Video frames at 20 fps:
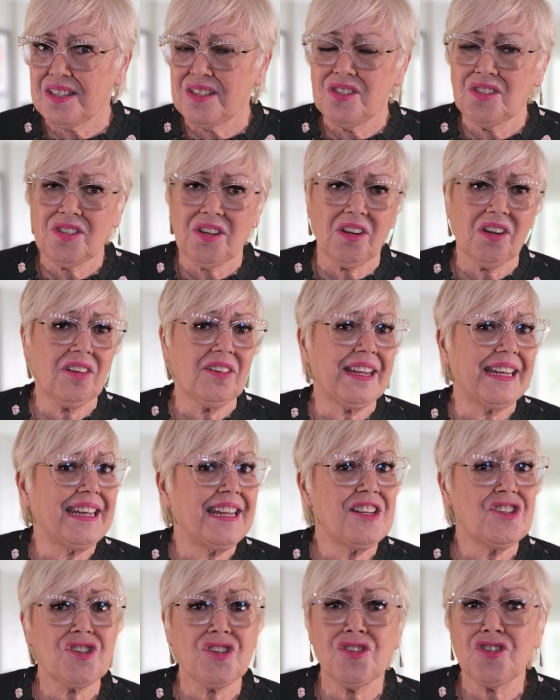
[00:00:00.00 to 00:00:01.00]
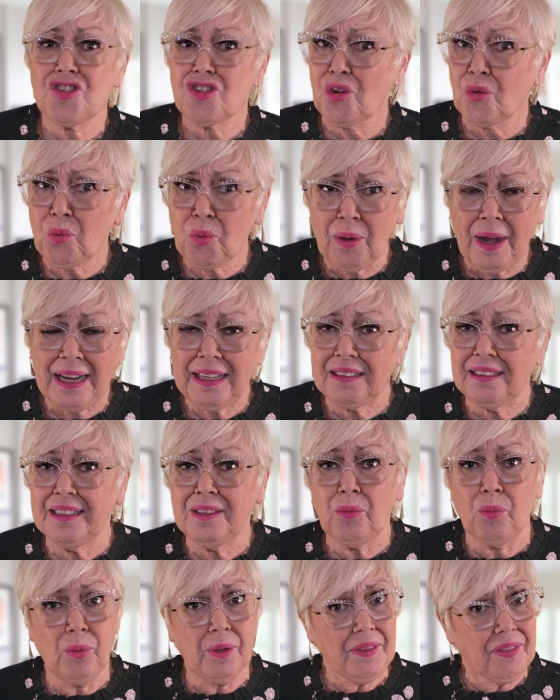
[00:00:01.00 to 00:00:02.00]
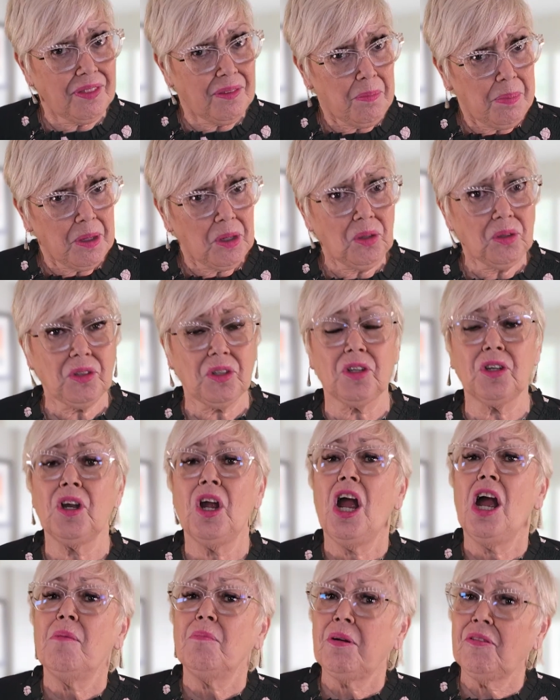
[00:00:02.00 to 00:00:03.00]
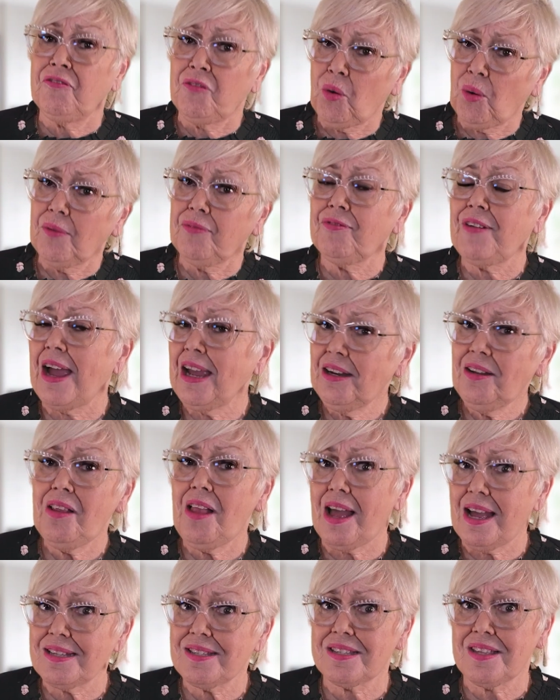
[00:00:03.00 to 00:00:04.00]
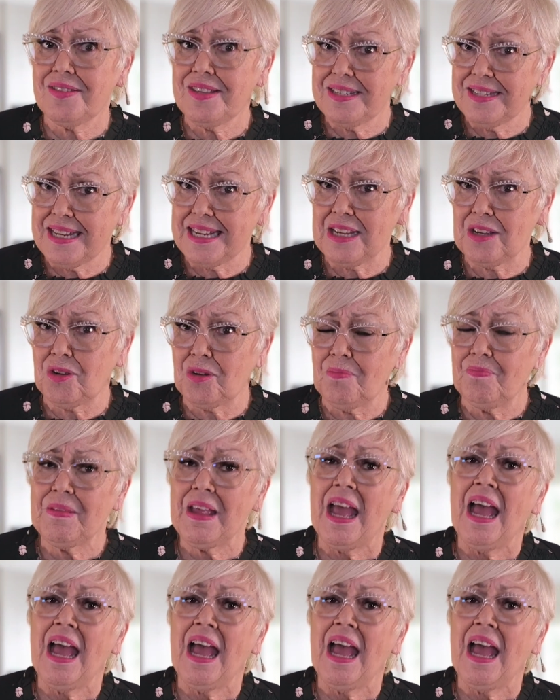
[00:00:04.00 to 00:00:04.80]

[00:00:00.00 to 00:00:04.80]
concerns and issues directly with the builder before finalizing the deal.